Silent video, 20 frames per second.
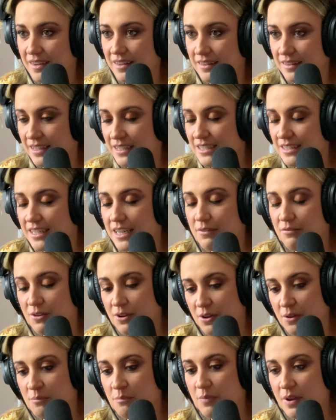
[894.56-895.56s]
let's see if you
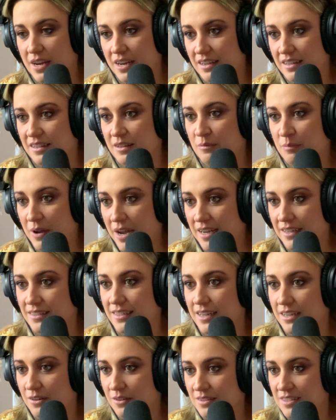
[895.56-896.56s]
can beat the bad
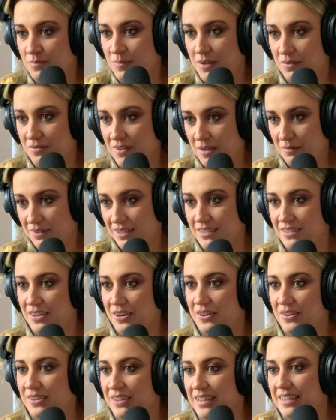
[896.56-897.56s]
tattoos in my family.
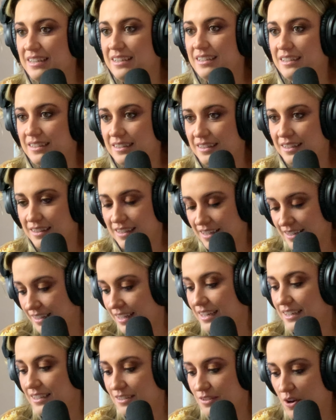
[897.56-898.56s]
So l-
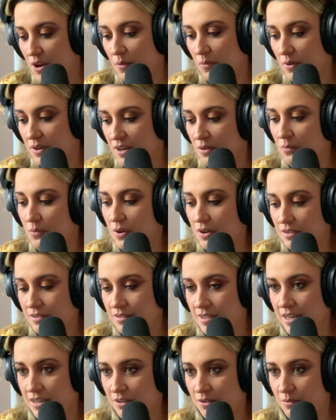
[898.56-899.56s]
let us know what your worst
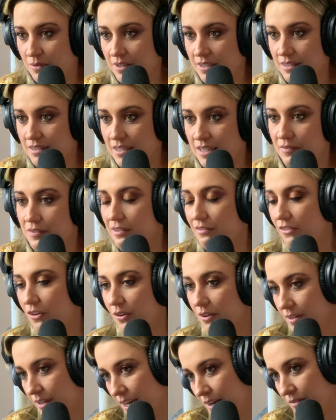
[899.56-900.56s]
tattoo is, if you've got
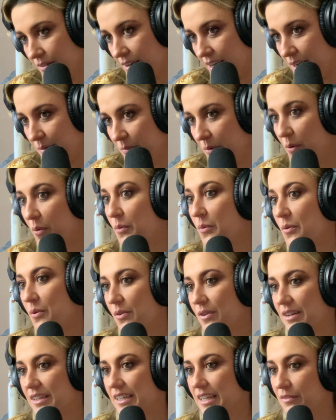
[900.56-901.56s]
it covered up or
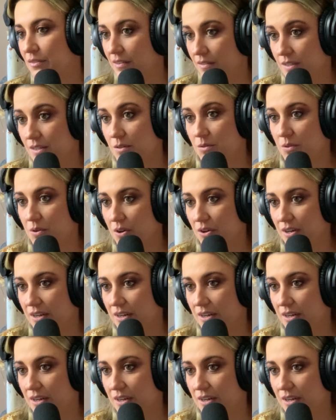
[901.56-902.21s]
if you've still got